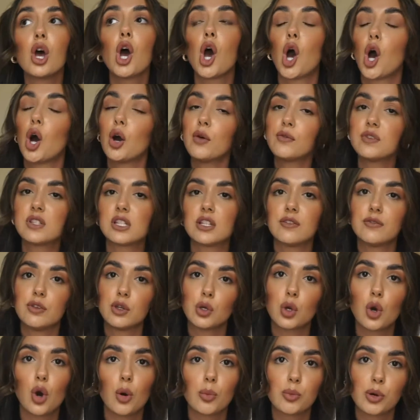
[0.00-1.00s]
Obviously, if you
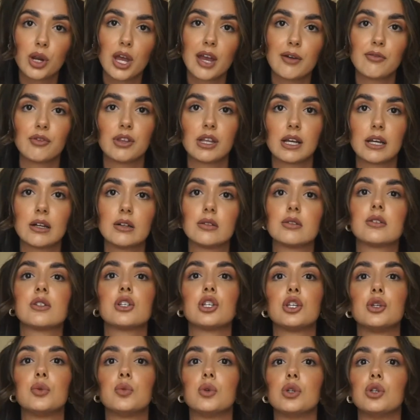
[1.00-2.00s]
incorporate everything else,
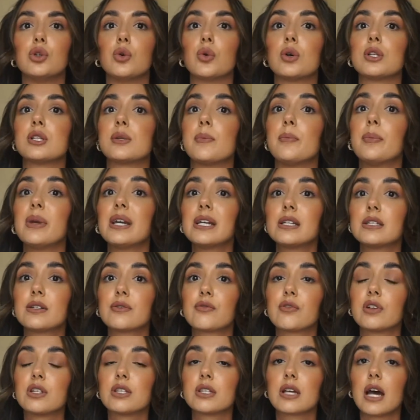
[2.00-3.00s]
you will notice a bigger
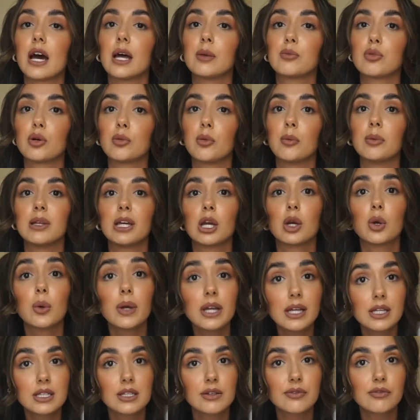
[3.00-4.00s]
difference and probably a
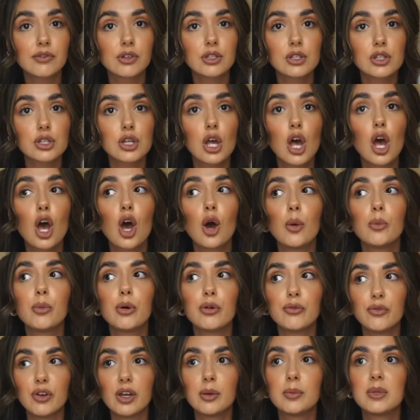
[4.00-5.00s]
quicker difference, but
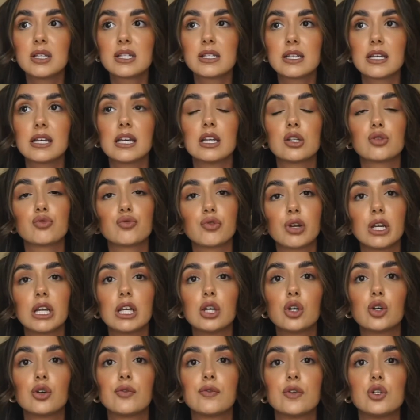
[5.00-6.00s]
vitamin C is really
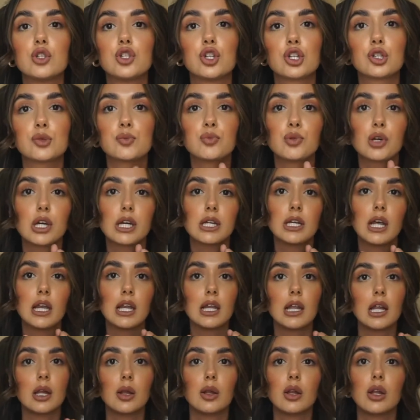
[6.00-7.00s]
good for just bringing a
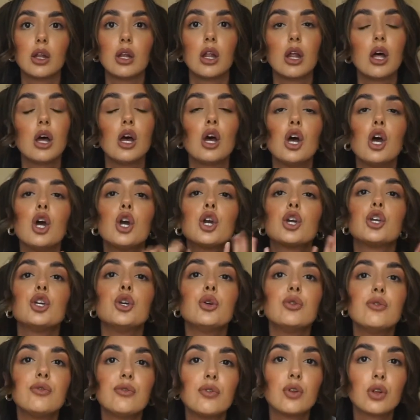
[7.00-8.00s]
little
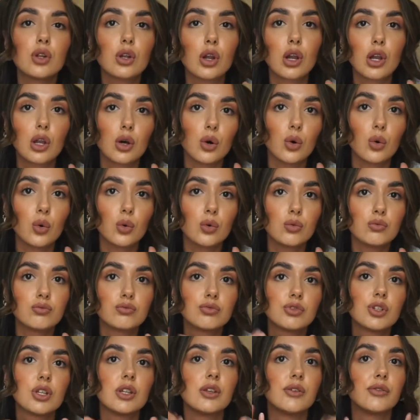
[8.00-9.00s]
youthful glow
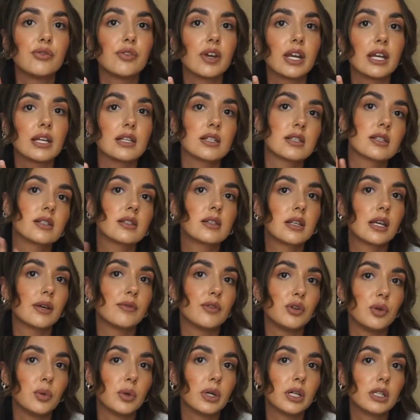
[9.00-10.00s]
to the face, if
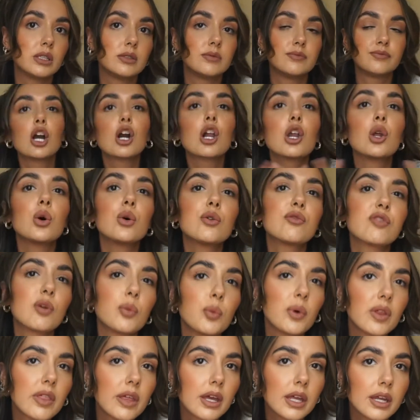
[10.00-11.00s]
you will. Glow from
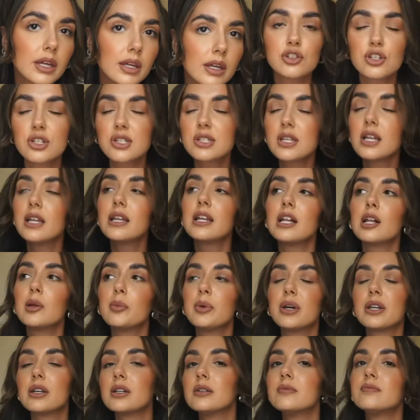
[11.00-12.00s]
within. Just a little
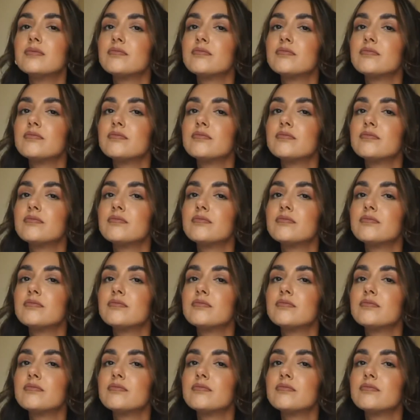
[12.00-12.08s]
bit of